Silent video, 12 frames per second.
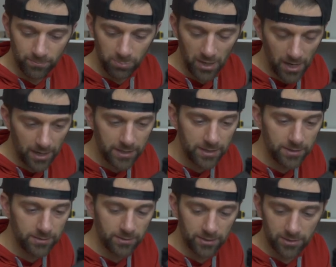
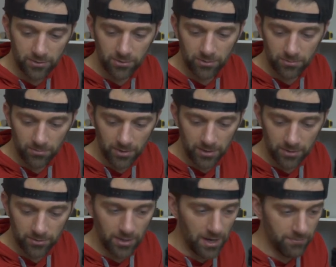pocket, like it's
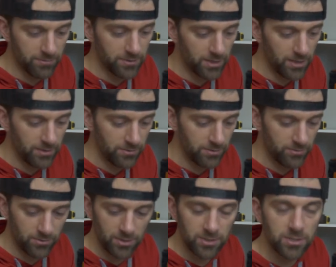advertised
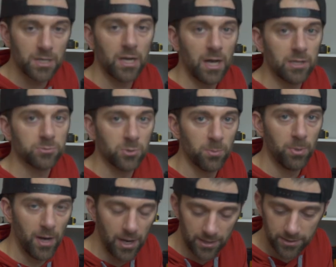as DJI Osmo
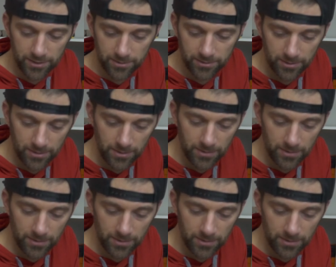Pocket